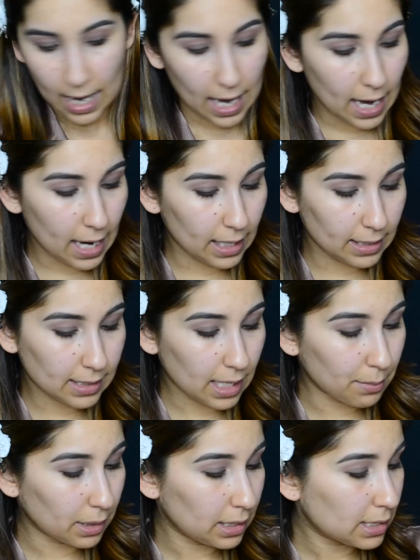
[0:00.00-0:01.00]
and
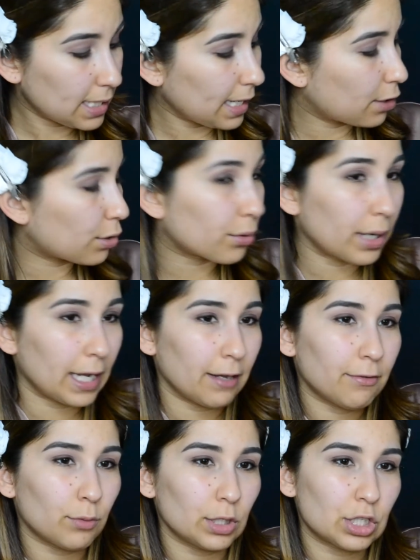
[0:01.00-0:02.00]
I'm going to take
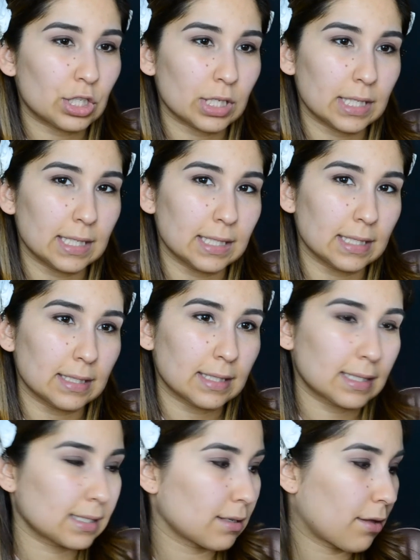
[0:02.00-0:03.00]
Crave, which is
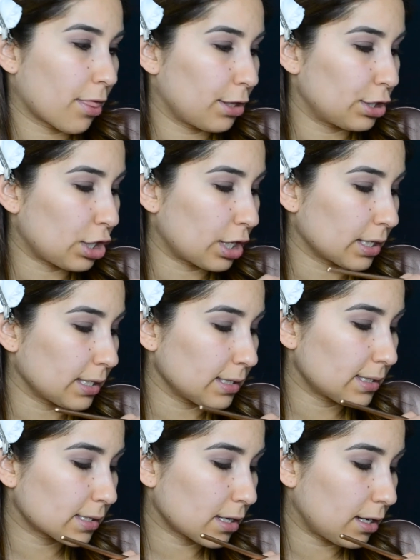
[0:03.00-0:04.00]
the
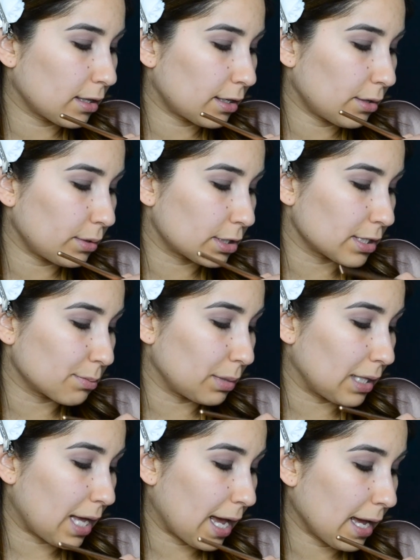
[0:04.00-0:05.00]
darkest color, which is
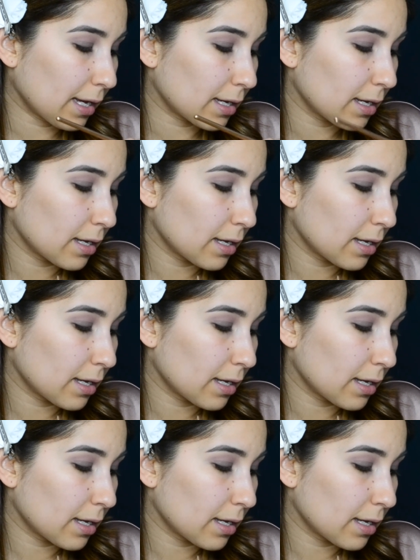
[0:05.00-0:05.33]
black,